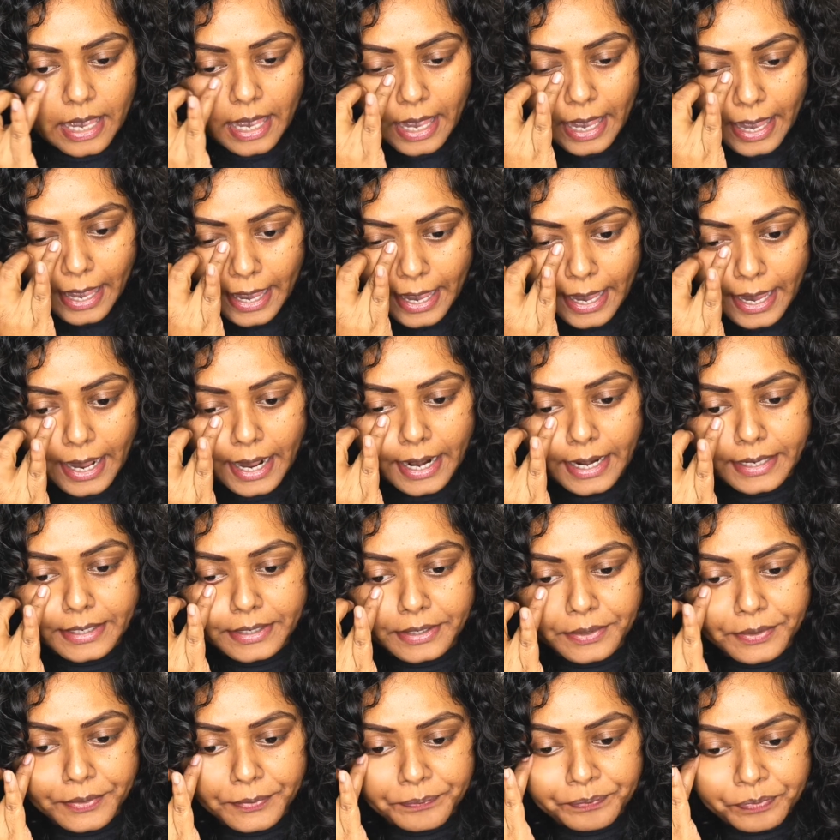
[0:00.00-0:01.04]

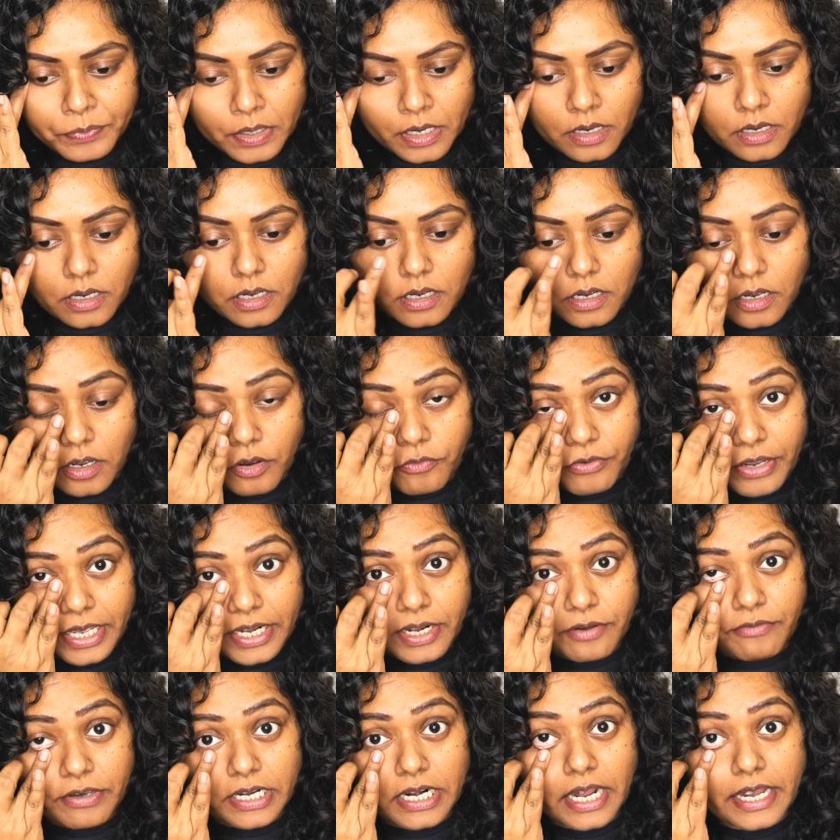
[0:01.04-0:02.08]
and
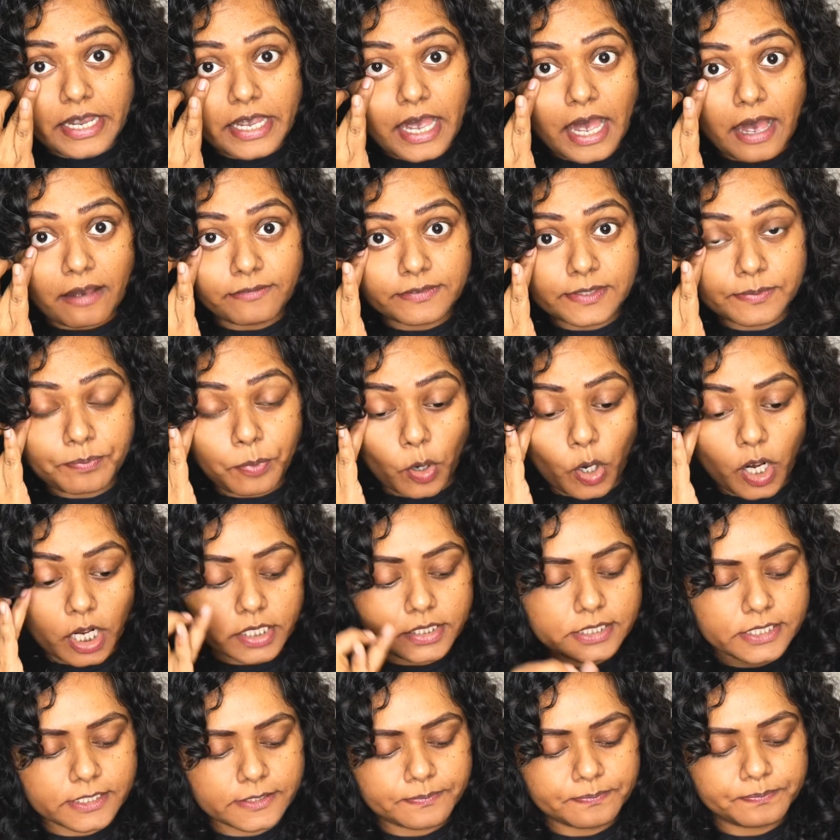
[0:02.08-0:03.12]
wherever I have
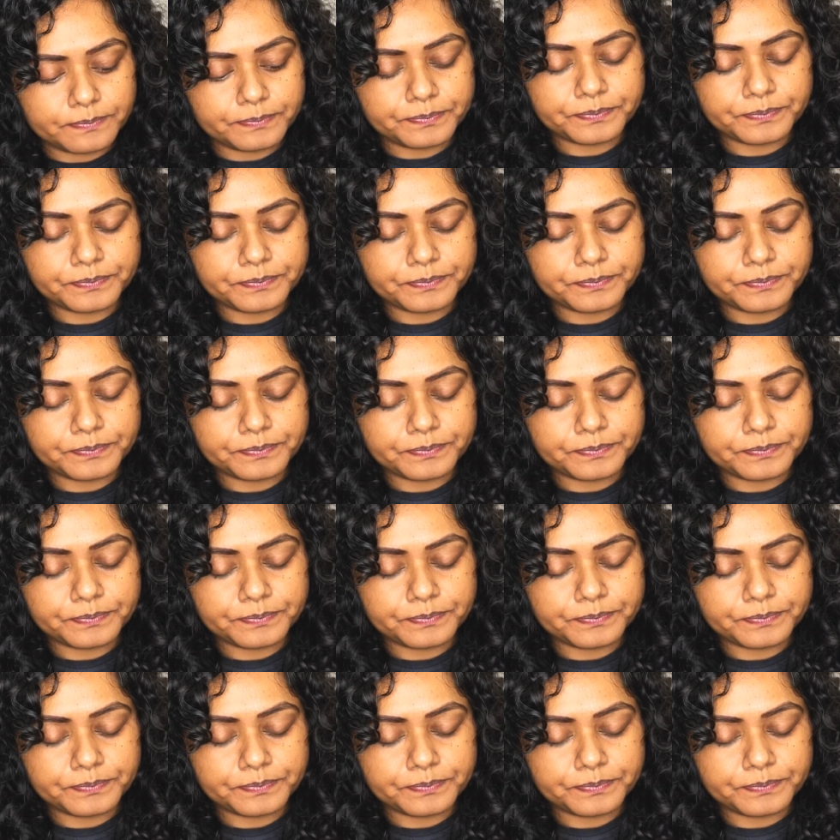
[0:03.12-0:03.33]
spots.